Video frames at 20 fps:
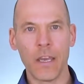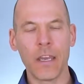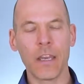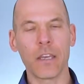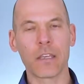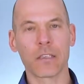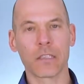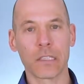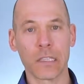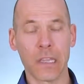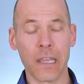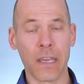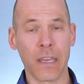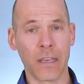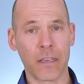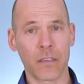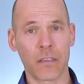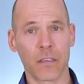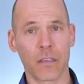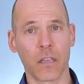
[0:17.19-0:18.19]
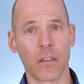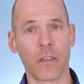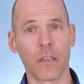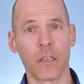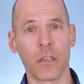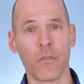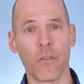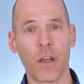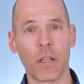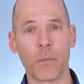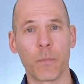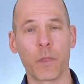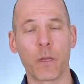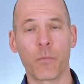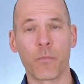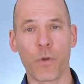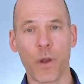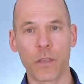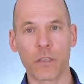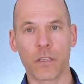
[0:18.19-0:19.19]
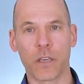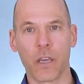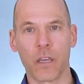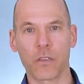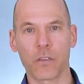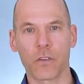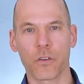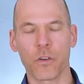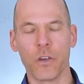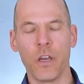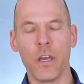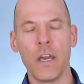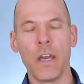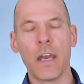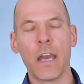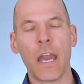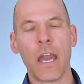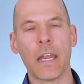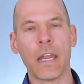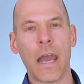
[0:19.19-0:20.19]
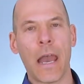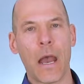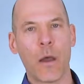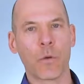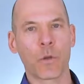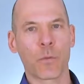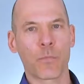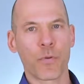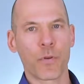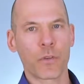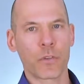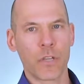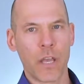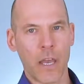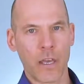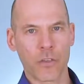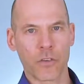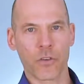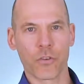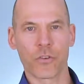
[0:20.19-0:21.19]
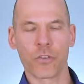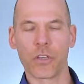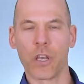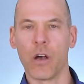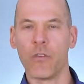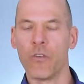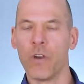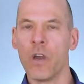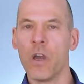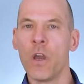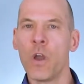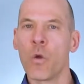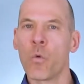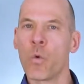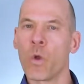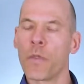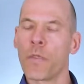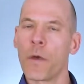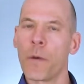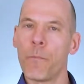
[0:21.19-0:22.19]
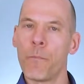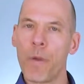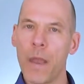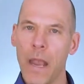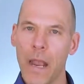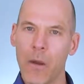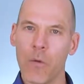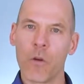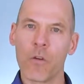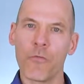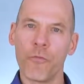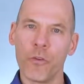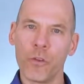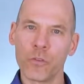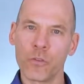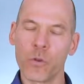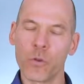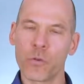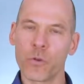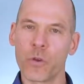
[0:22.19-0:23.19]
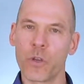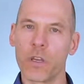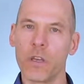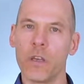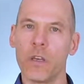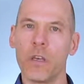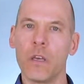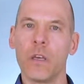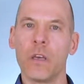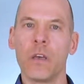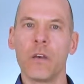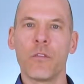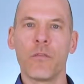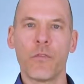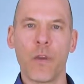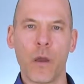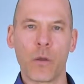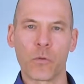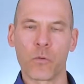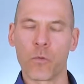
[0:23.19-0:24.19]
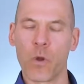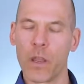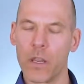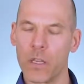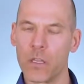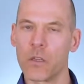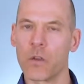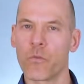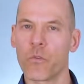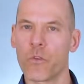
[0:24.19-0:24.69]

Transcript: is linked to the development of breast cancer and how to protect yourself with a powerful nutrient found right in your